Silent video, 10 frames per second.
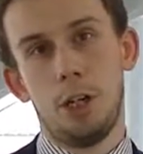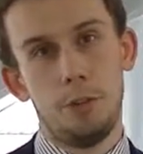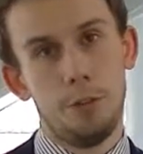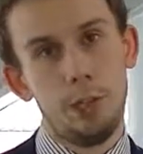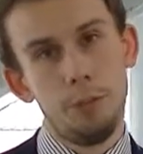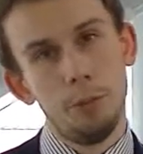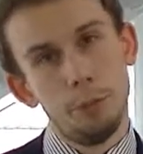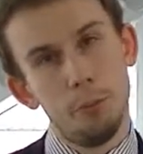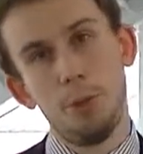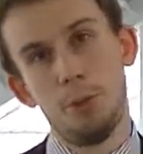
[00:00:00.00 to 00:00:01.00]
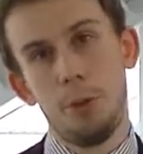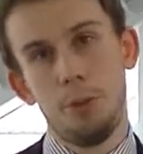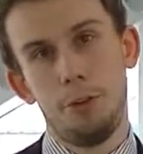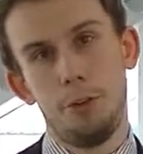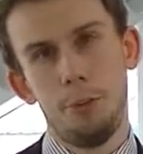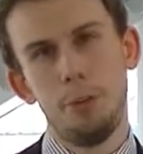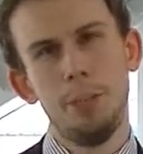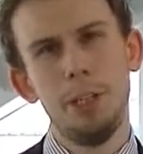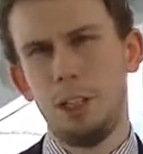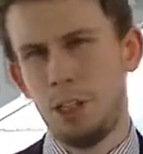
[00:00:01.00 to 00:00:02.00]
giving them some tough questions, but not
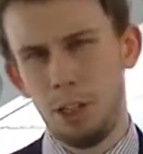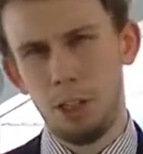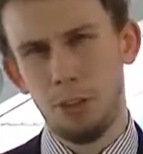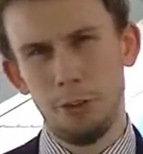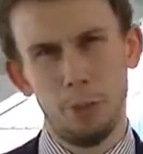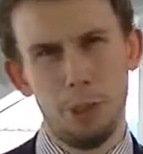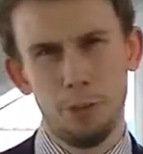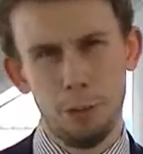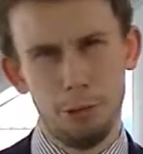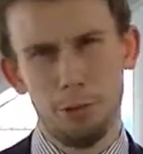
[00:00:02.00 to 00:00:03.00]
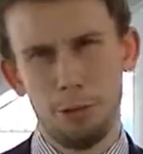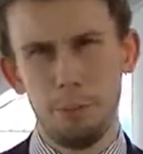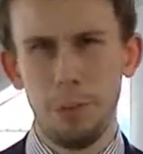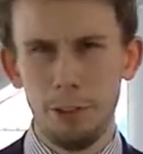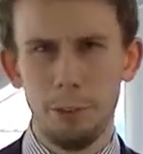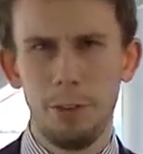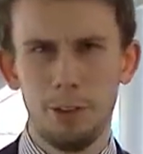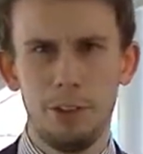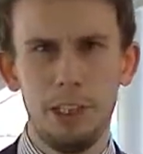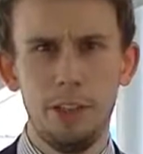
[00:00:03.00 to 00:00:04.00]
being harsh, not being overly critical. Bear in mind
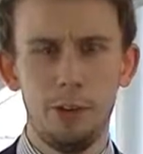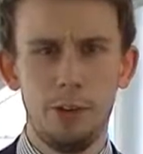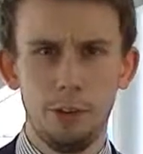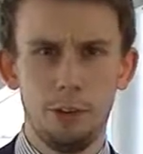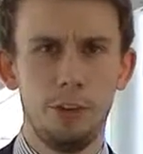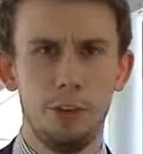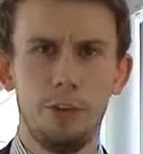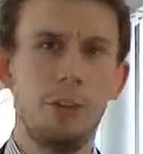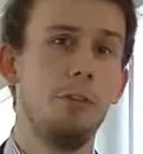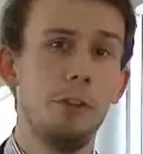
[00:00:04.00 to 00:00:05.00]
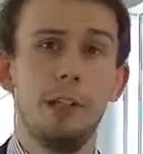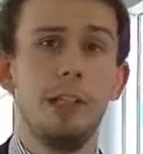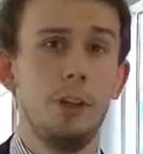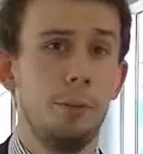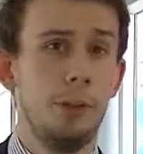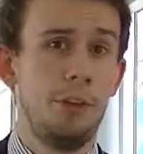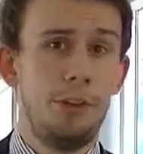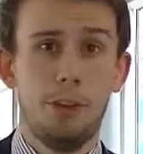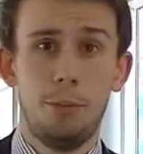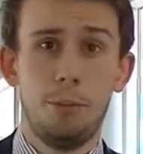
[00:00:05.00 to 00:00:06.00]
that these are youngsters that have never done any kind of business
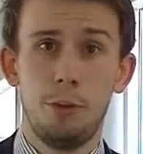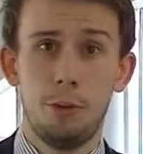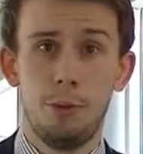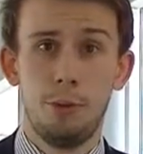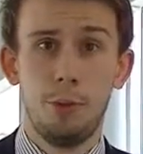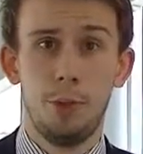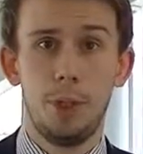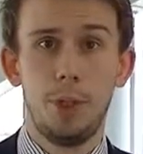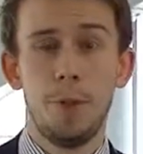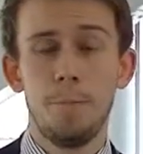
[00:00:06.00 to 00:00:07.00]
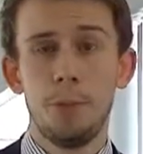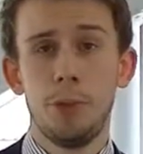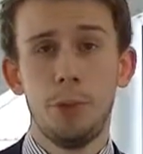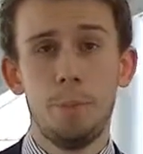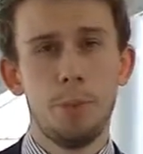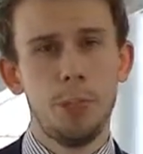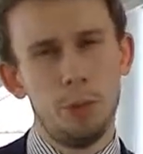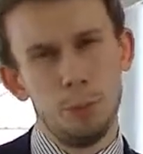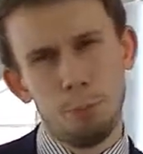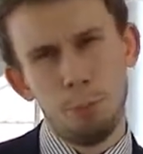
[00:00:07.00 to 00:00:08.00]
and enterprise before. So it
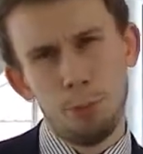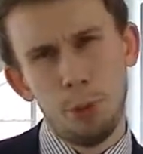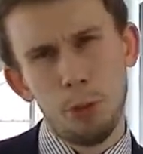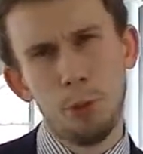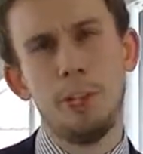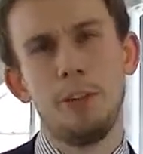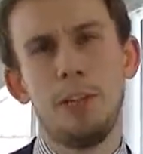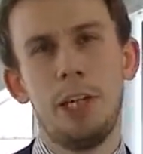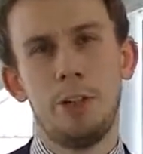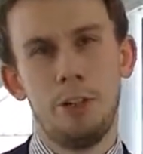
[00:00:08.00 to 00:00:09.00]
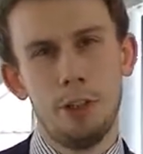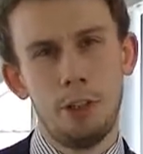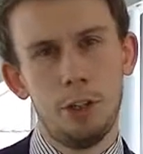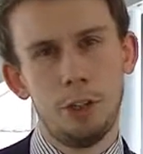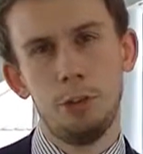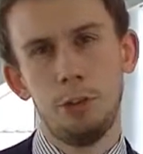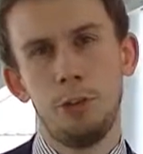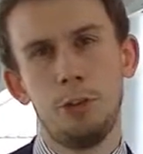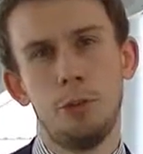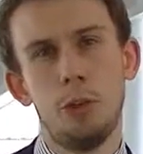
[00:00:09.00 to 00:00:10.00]
was a perfect balance there, and I think the guys obviously
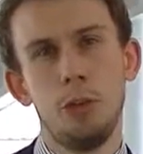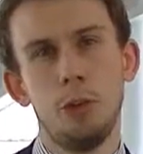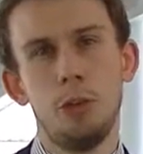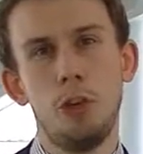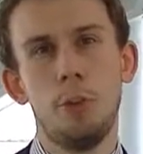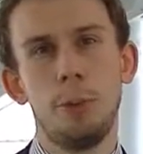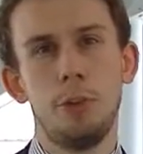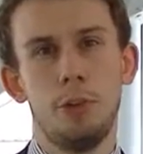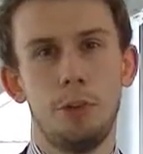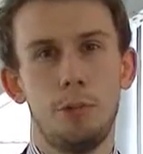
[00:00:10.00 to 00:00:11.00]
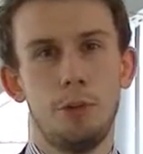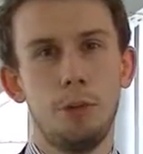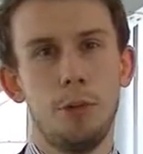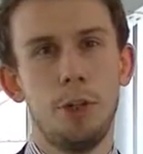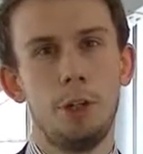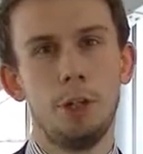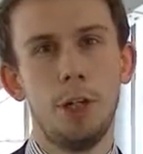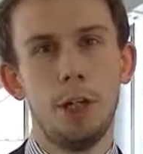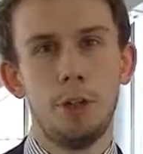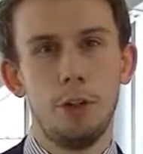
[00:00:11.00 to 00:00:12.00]
did a really good job in trying to recruit
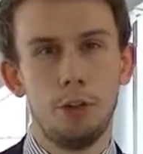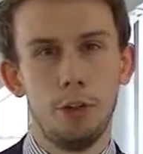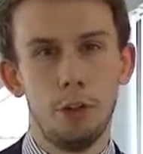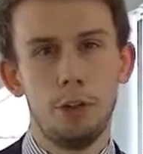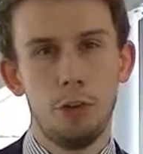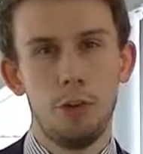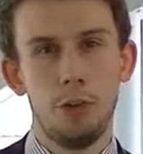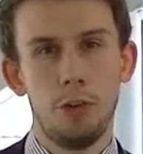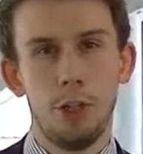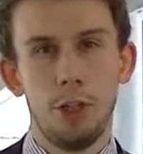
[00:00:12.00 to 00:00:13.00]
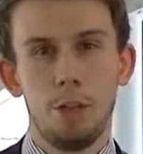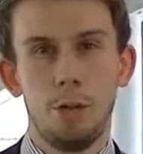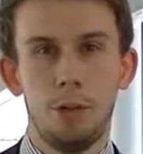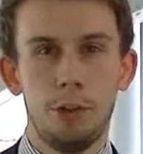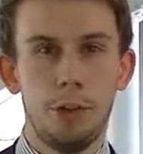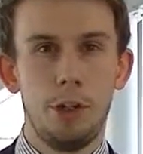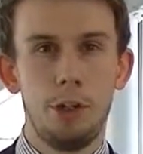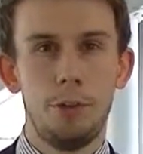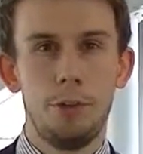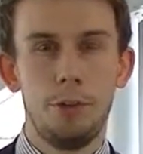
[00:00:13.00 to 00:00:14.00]
the right judges for this kind
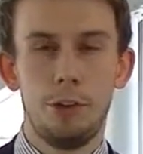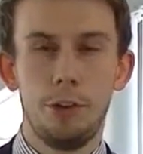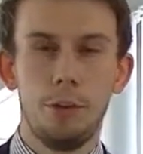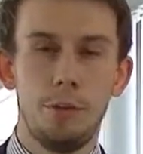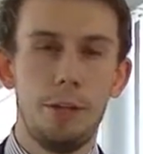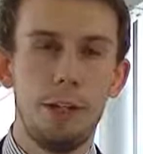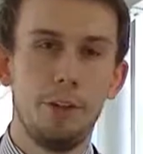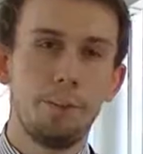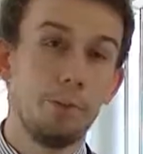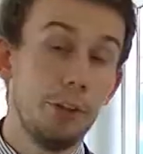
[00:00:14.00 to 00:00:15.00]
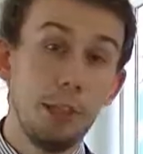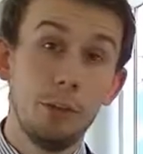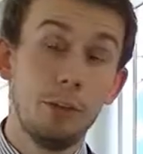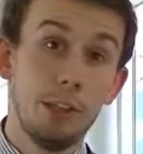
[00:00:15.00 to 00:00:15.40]
of event. So that was